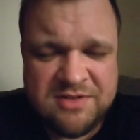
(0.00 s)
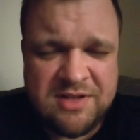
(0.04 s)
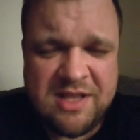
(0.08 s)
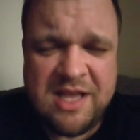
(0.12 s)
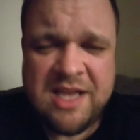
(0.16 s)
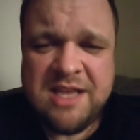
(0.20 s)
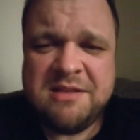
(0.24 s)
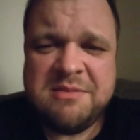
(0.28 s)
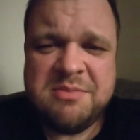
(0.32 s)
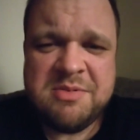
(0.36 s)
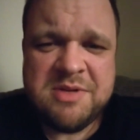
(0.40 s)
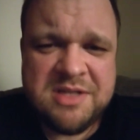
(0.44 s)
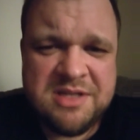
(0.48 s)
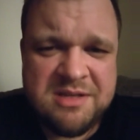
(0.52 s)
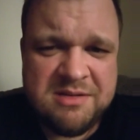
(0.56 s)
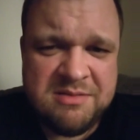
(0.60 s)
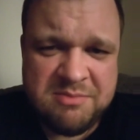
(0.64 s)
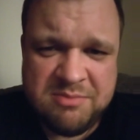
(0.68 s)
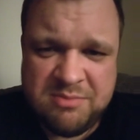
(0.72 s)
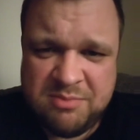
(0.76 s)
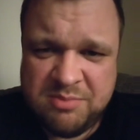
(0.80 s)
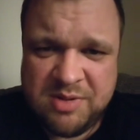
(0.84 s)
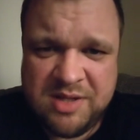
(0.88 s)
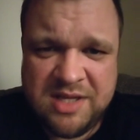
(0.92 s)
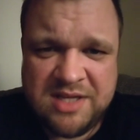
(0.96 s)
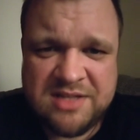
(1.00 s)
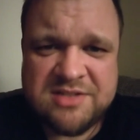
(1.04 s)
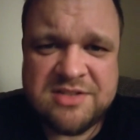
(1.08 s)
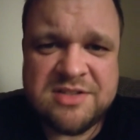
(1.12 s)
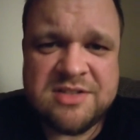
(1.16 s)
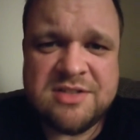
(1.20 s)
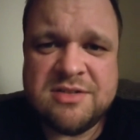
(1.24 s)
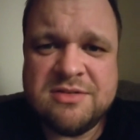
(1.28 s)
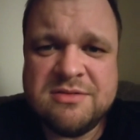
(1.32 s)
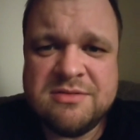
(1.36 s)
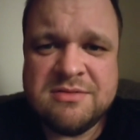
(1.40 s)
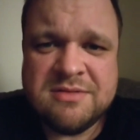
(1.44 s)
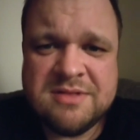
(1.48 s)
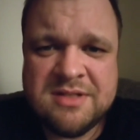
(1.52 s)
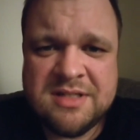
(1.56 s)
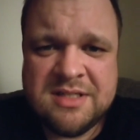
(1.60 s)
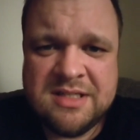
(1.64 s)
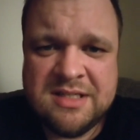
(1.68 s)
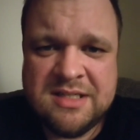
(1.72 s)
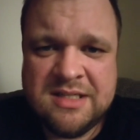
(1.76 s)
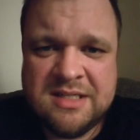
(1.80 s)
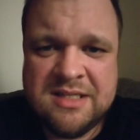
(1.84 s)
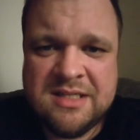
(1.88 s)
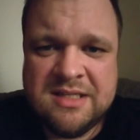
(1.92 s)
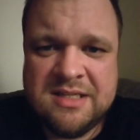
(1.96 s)
If you like me, bless you.
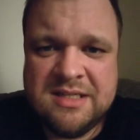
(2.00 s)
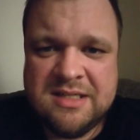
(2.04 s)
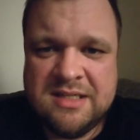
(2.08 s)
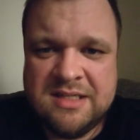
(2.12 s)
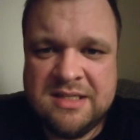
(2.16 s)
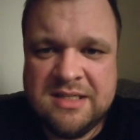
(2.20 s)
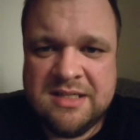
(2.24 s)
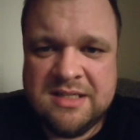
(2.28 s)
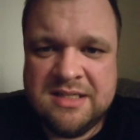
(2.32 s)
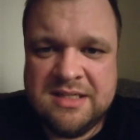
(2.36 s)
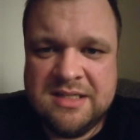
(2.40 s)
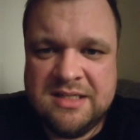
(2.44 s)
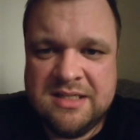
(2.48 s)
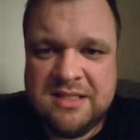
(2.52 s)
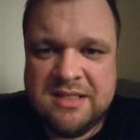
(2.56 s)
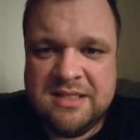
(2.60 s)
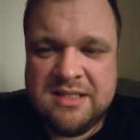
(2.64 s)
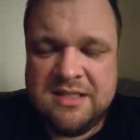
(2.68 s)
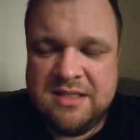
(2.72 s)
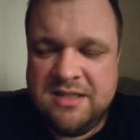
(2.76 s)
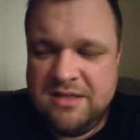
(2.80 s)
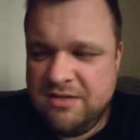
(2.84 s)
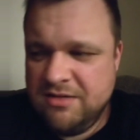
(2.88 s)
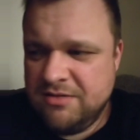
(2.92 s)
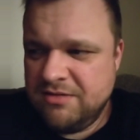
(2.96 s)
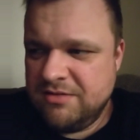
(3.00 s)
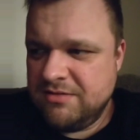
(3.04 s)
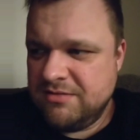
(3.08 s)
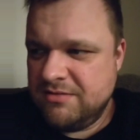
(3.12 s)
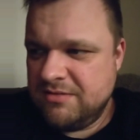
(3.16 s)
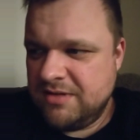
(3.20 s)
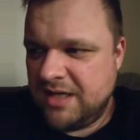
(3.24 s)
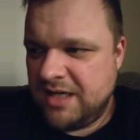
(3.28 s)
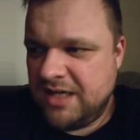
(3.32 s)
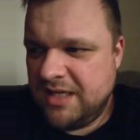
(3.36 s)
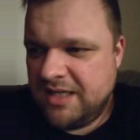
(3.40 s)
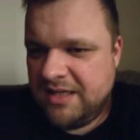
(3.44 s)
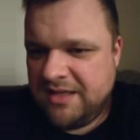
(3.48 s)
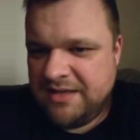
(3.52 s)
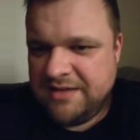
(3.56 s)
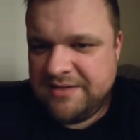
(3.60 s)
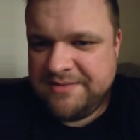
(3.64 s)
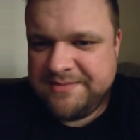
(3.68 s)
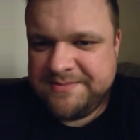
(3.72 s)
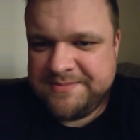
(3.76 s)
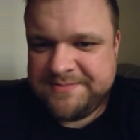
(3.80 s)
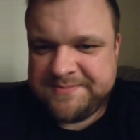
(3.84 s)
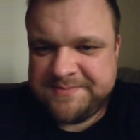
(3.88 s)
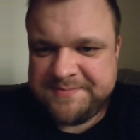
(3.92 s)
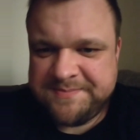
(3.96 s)
You know,
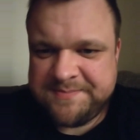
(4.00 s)
I